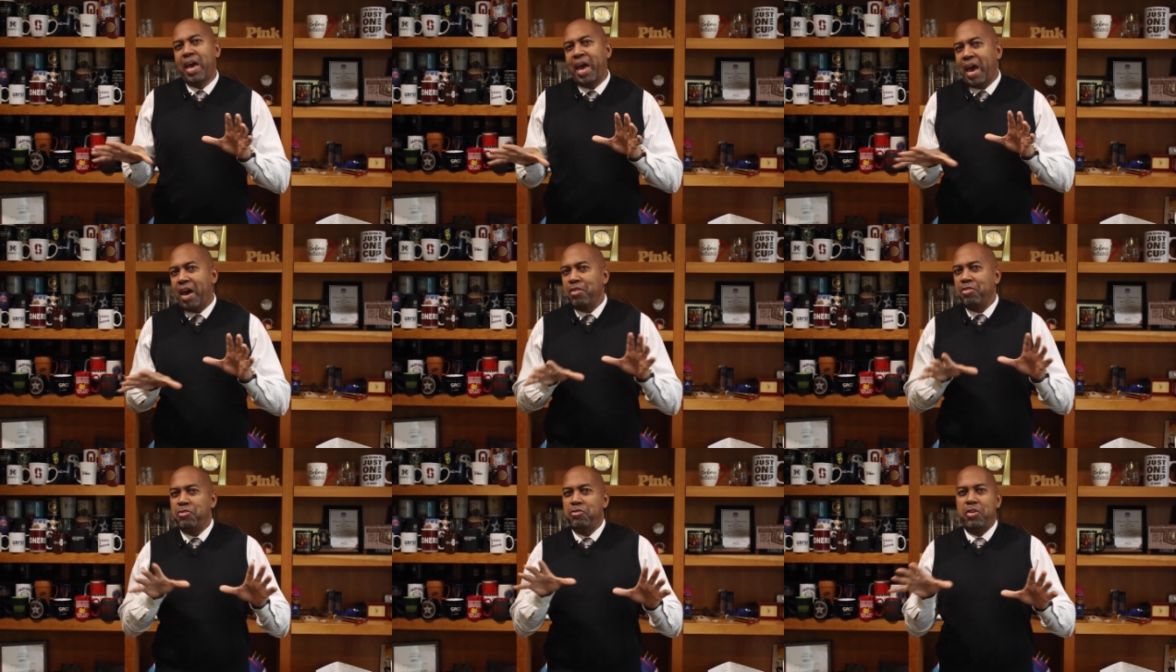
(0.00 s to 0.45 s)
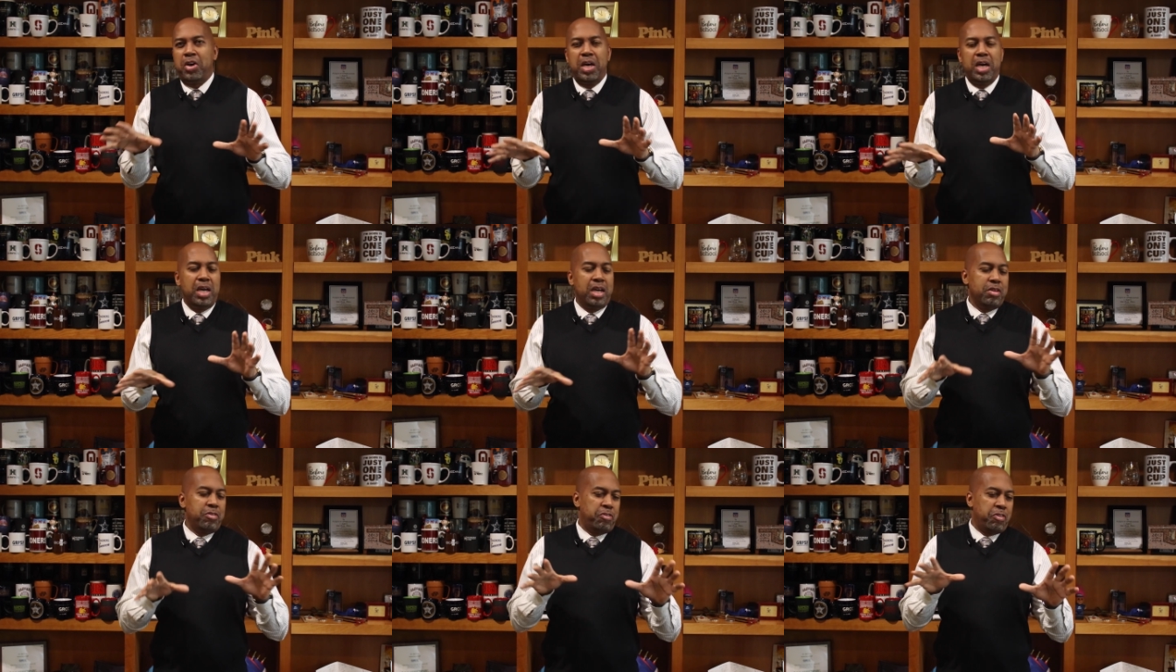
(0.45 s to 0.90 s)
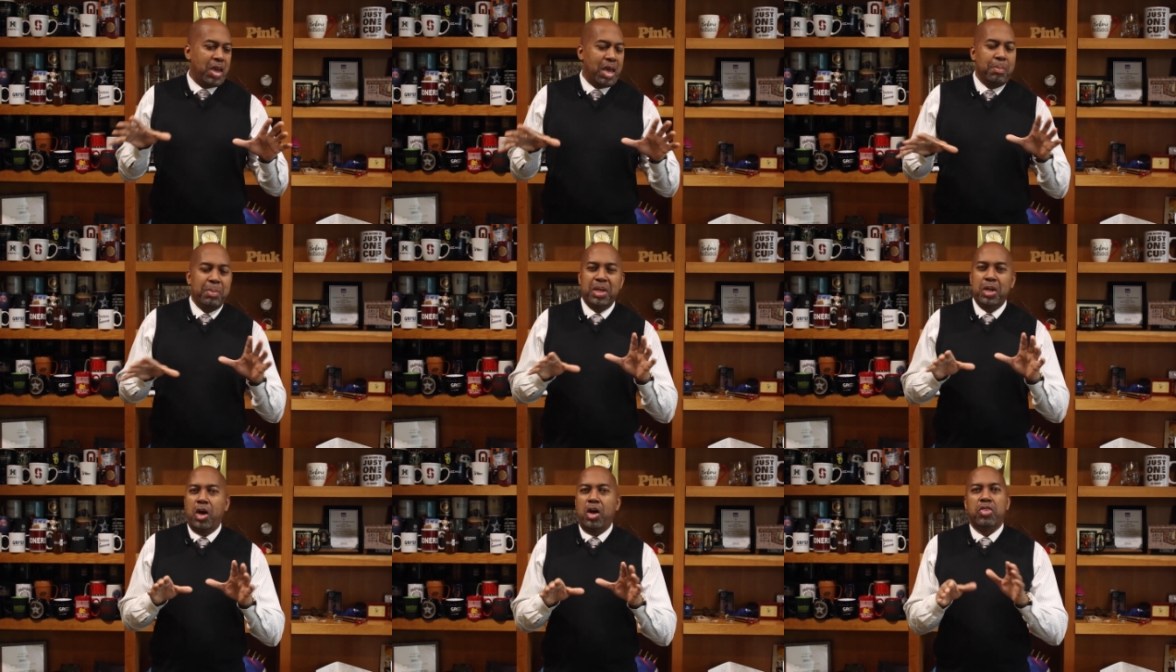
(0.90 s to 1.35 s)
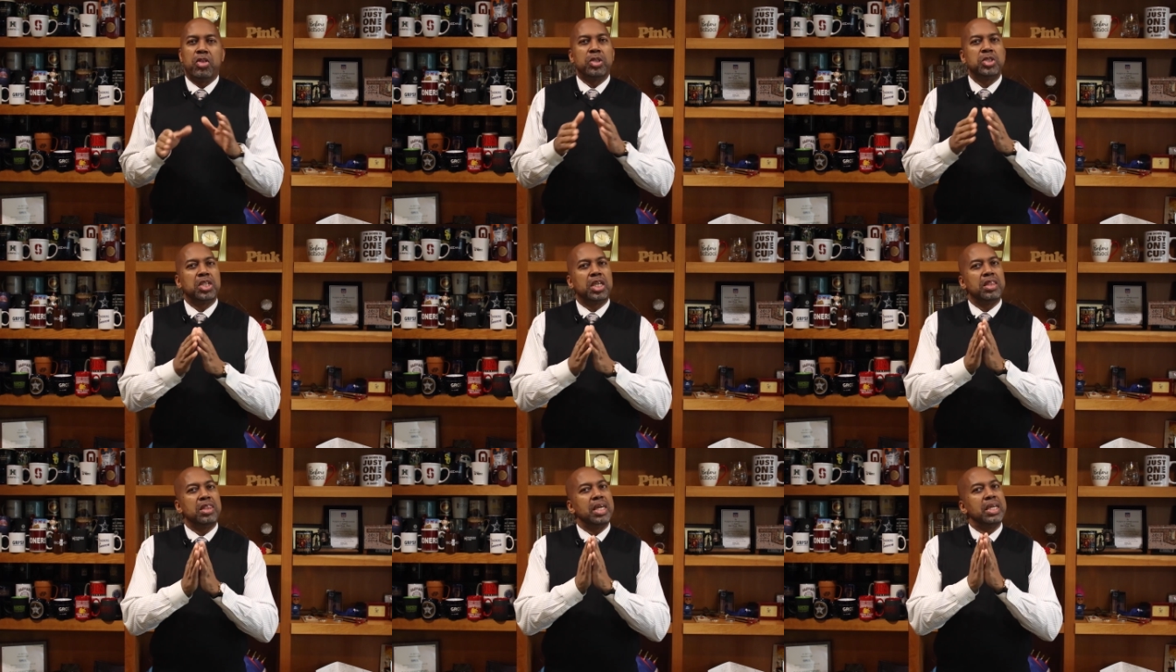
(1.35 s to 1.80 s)
have fun, family, and all
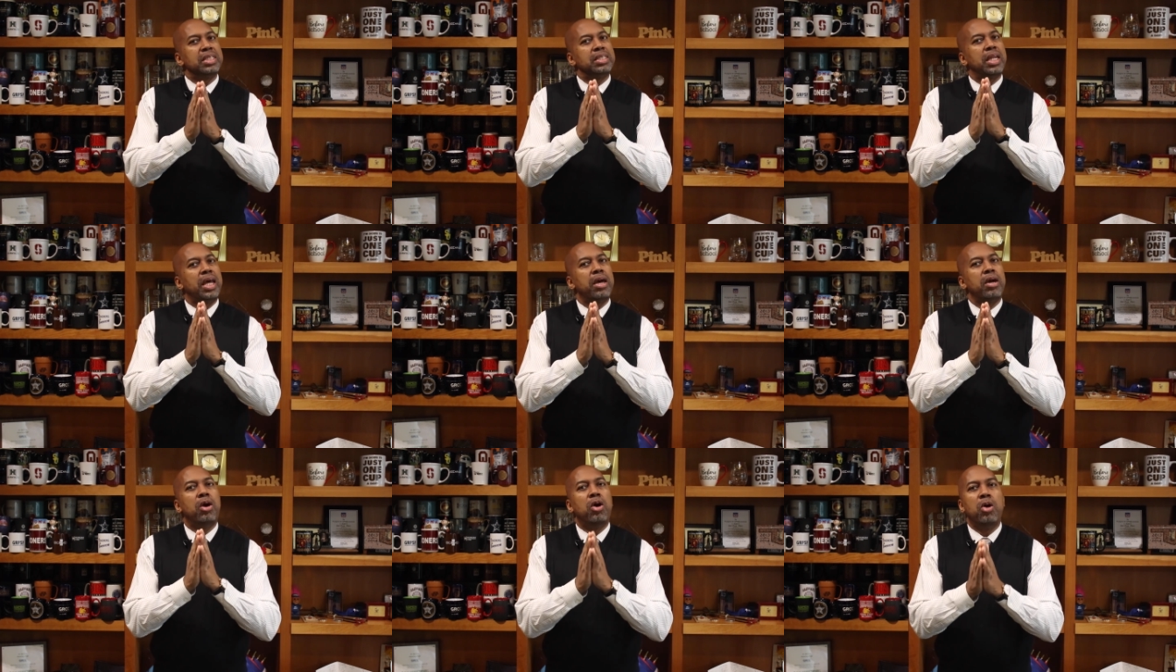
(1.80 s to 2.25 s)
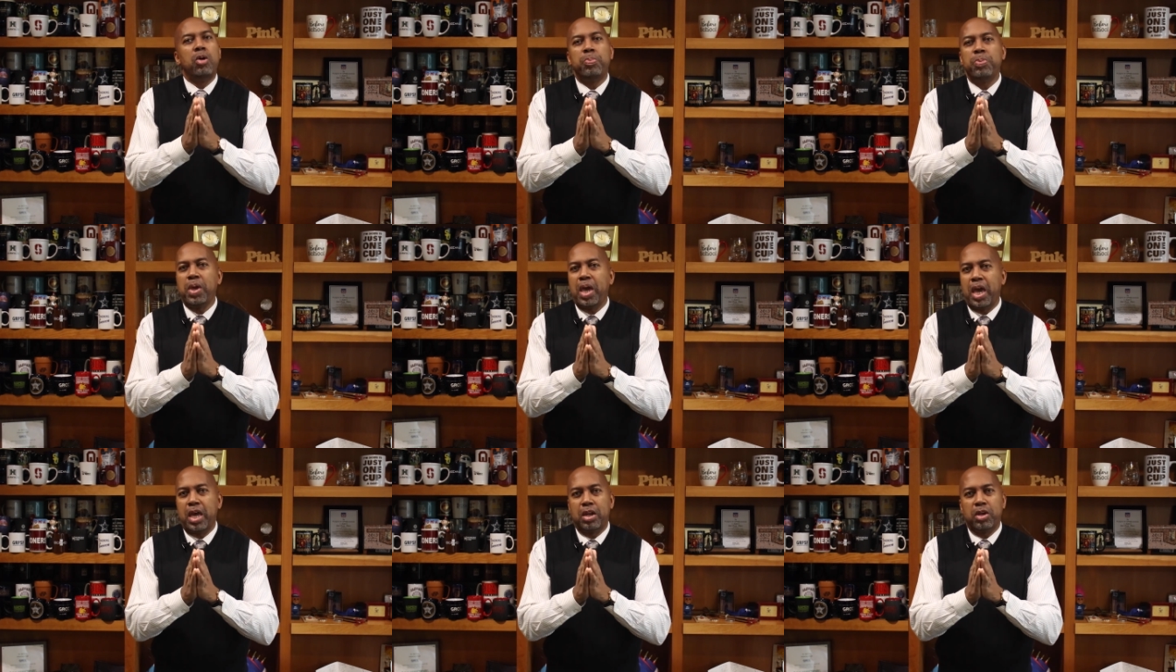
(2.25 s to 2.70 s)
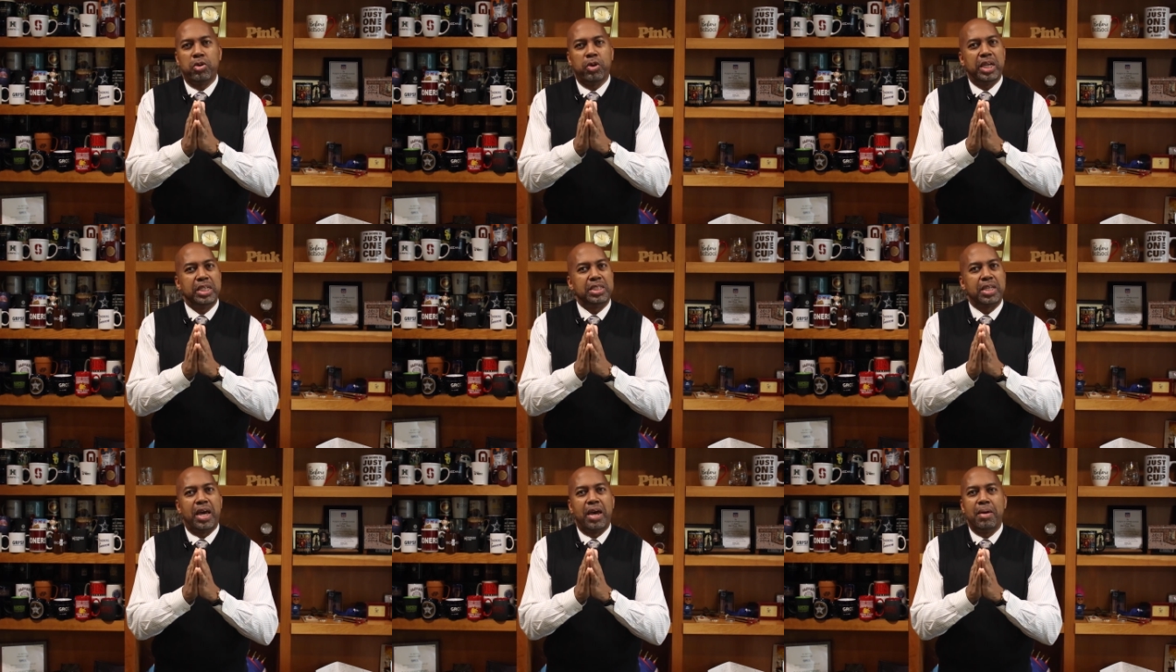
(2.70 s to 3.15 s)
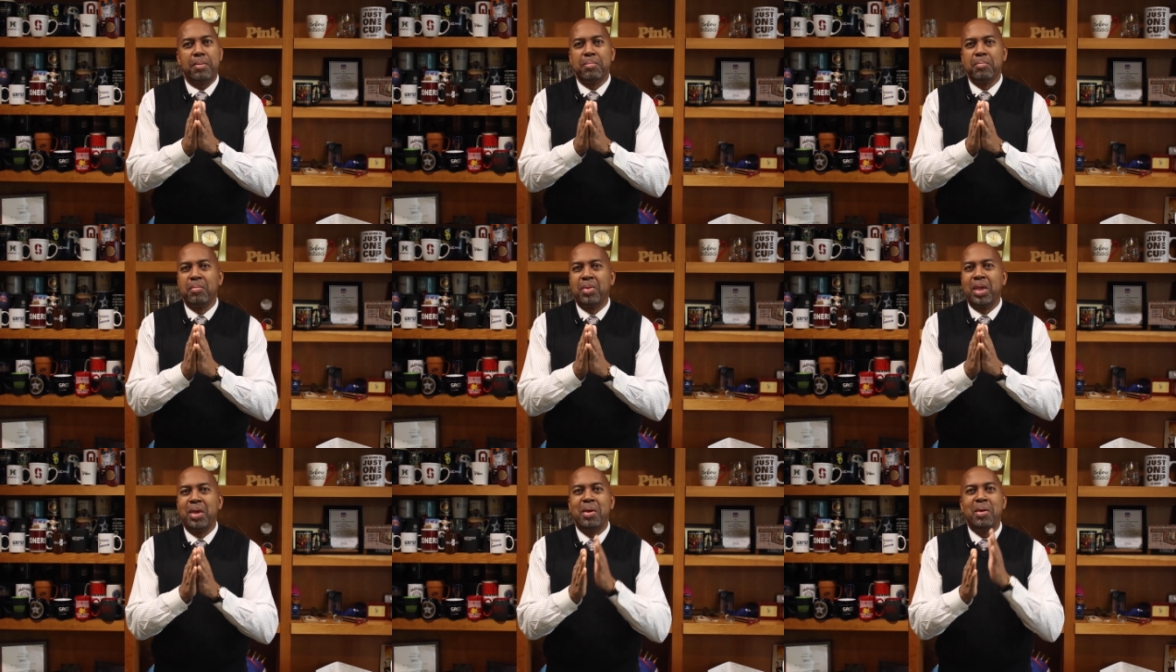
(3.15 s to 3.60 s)
those good things, and I hope you had a great time.
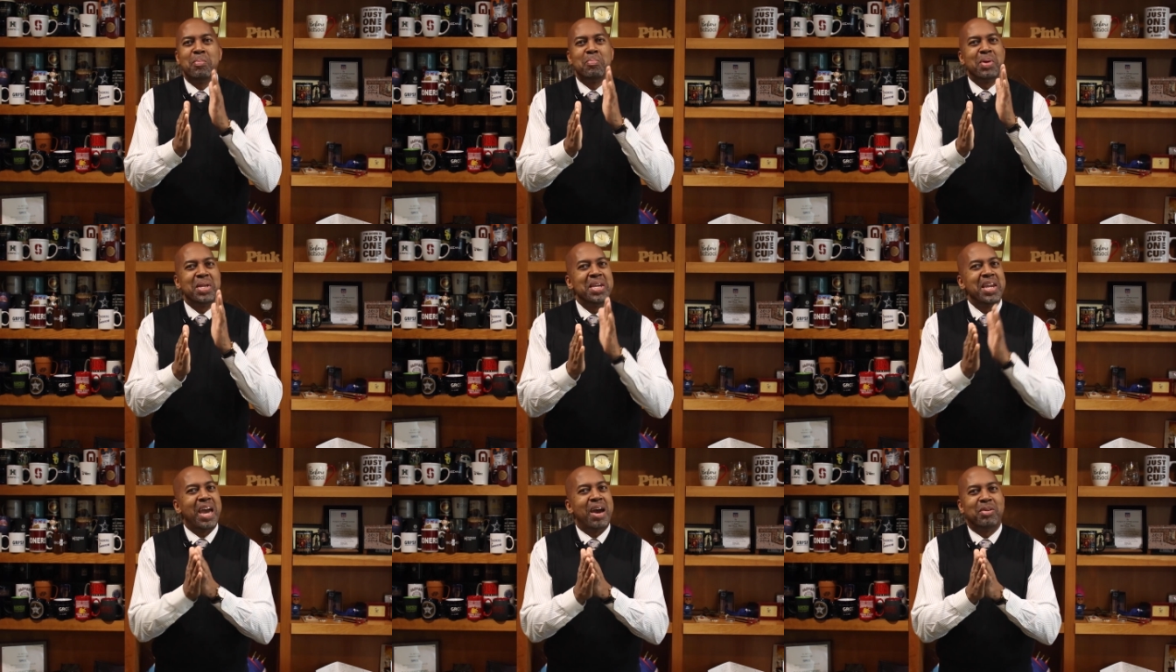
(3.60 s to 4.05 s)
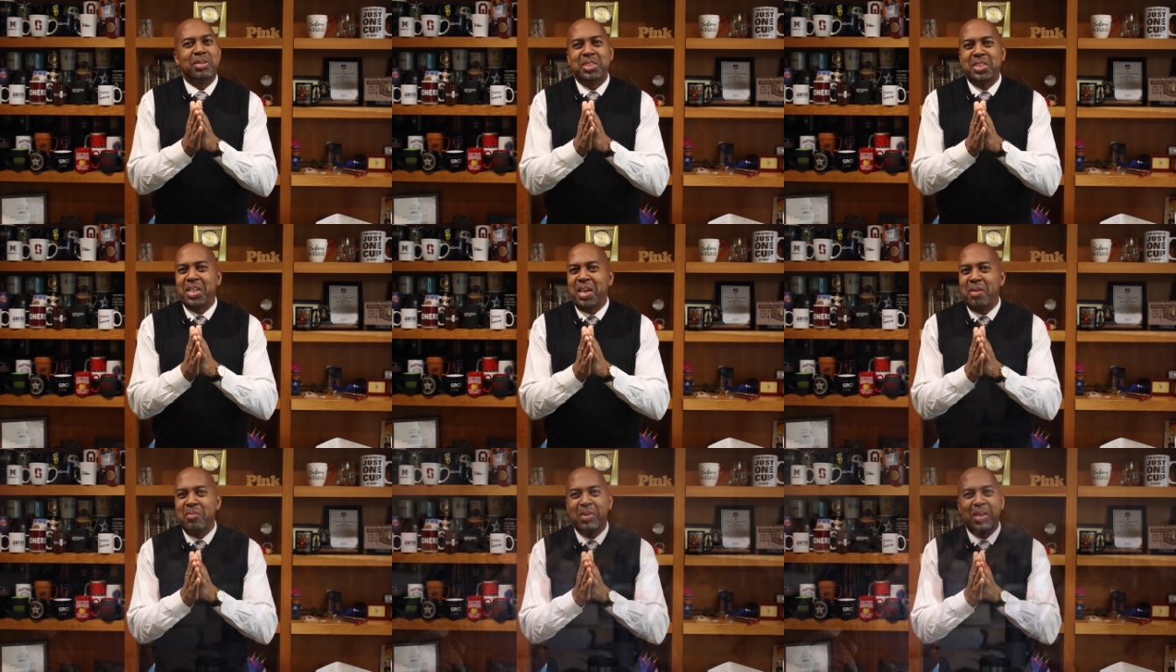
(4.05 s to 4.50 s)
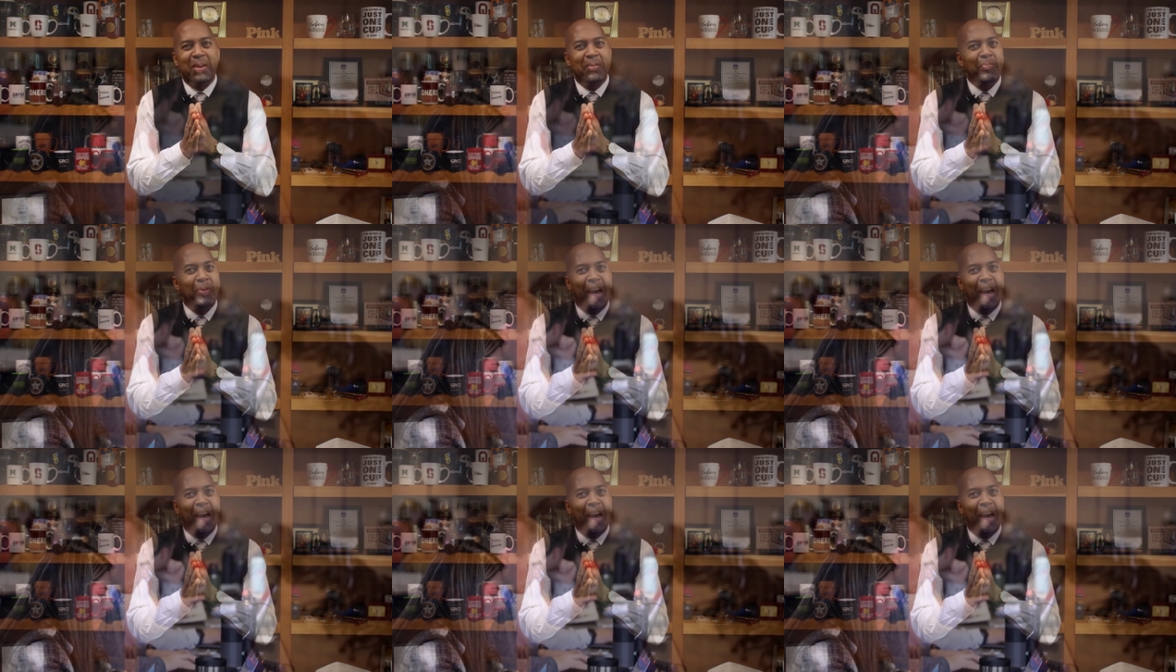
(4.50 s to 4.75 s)
But now it's time to get